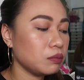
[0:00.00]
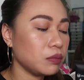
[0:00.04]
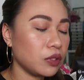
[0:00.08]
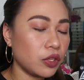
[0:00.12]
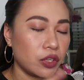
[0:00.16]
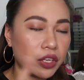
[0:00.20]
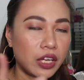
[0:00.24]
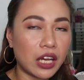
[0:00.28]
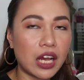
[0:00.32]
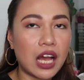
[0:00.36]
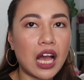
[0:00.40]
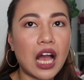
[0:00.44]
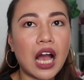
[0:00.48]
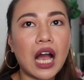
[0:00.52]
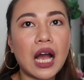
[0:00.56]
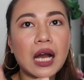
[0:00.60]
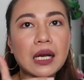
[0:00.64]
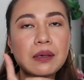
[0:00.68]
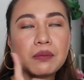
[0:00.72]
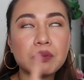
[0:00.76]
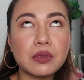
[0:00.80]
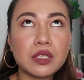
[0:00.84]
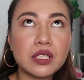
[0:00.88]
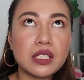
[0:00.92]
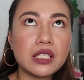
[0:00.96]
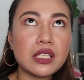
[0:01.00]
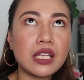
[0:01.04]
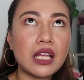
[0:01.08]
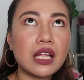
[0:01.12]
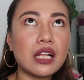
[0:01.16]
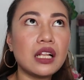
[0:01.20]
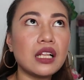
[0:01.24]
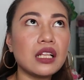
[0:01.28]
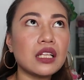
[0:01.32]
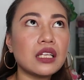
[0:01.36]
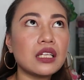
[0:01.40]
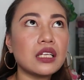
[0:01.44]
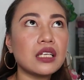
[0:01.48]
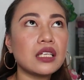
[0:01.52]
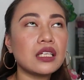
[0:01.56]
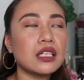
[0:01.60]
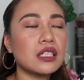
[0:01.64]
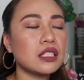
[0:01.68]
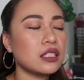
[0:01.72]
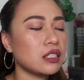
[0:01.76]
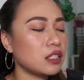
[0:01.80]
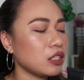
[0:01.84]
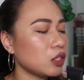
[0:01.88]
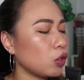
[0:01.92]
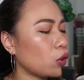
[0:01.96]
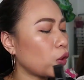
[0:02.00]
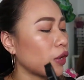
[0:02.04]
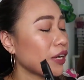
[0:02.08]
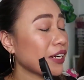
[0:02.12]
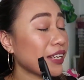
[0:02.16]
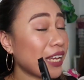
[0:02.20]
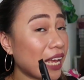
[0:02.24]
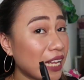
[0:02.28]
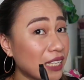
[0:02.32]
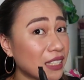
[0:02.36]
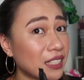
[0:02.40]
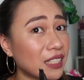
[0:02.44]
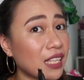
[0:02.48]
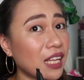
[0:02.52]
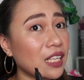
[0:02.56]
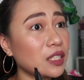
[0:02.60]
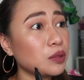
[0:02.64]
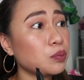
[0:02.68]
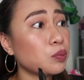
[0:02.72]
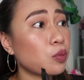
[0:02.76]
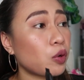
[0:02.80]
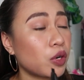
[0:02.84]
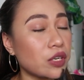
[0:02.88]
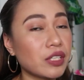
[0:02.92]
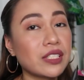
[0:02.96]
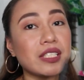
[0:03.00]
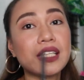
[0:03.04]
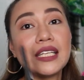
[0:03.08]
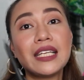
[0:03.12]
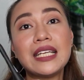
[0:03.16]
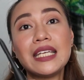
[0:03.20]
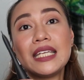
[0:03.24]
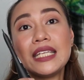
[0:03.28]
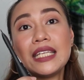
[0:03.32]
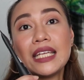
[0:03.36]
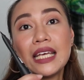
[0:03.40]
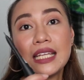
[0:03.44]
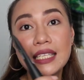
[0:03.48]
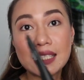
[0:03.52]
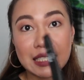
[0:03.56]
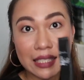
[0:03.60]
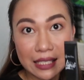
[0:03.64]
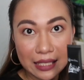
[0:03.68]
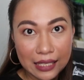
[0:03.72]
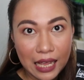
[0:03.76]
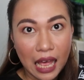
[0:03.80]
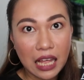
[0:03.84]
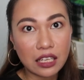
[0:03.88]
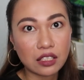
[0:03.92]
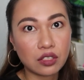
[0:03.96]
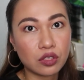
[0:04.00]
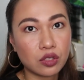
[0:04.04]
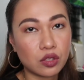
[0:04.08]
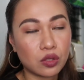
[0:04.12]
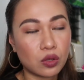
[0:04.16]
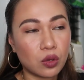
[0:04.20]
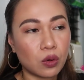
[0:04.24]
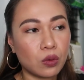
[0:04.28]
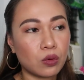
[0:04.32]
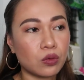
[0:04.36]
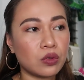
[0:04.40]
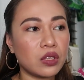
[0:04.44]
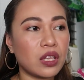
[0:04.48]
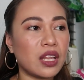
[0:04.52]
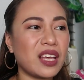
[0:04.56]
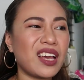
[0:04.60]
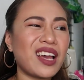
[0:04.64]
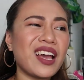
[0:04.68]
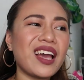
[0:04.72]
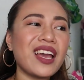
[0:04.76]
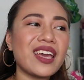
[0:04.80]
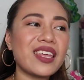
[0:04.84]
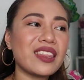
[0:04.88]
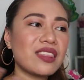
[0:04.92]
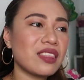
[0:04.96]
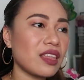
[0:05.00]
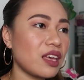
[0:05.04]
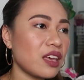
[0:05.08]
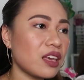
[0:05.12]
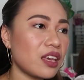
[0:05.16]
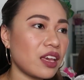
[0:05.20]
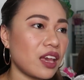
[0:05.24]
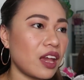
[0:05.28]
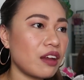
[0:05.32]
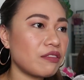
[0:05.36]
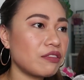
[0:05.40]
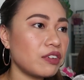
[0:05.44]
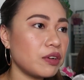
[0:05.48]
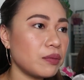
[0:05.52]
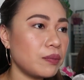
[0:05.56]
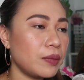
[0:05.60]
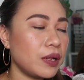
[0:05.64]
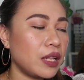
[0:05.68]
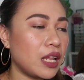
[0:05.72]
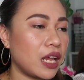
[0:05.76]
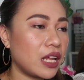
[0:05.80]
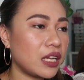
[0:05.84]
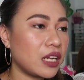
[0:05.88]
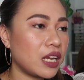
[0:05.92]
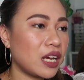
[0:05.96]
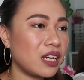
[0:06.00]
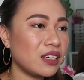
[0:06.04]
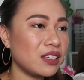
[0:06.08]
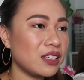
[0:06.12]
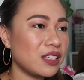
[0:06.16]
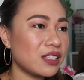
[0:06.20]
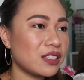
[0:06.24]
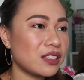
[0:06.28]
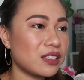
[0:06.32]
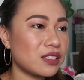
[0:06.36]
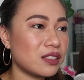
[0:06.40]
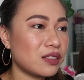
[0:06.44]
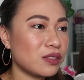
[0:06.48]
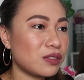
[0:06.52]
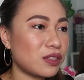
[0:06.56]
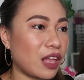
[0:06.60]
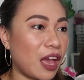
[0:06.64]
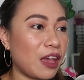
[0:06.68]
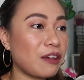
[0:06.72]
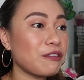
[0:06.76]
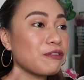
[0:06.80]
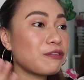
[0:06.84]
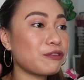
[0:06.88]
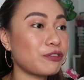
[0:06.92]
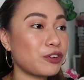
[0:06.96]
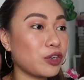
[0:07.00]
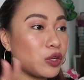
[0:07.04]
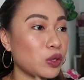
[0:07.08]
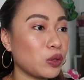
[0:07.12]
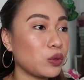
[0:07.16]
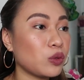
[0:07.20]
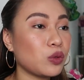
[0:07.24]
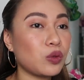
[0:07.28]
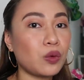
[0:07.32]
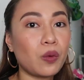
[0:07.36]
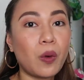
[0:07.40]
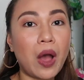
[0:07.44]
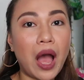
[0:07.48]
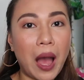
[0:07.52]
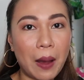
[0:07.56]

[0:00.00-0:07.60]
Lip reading: Yun na nga, silk, oriental, porcelain, and sandstone. I think Bilena, it's time for you to